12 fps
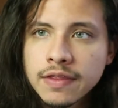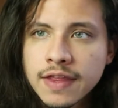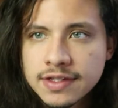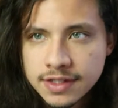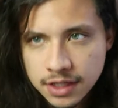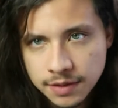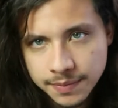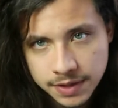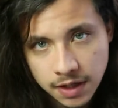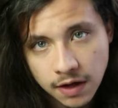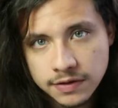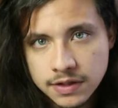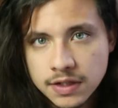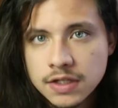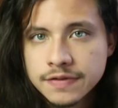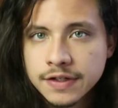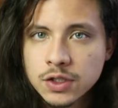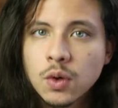they see themselves in
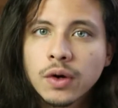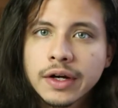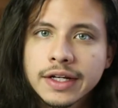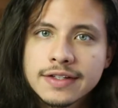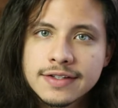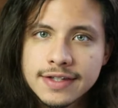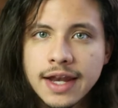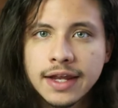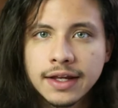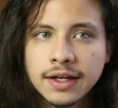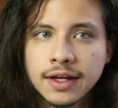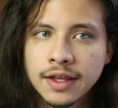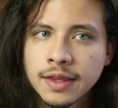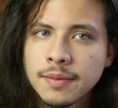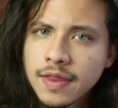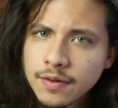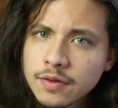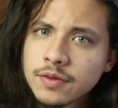this Victorian setting,
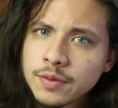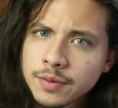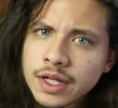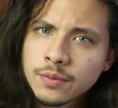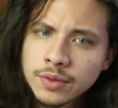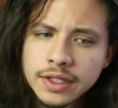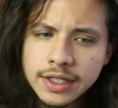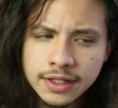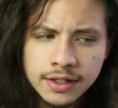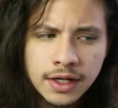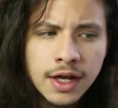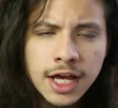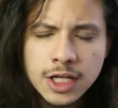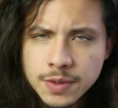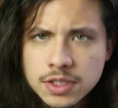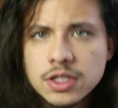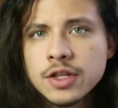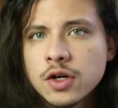and they can really,
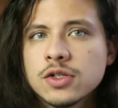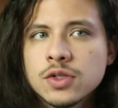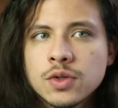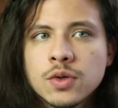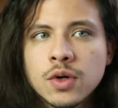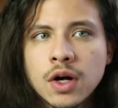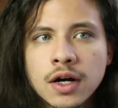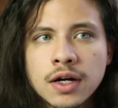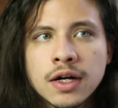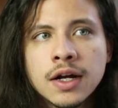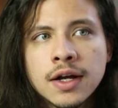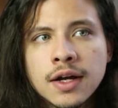especially those who are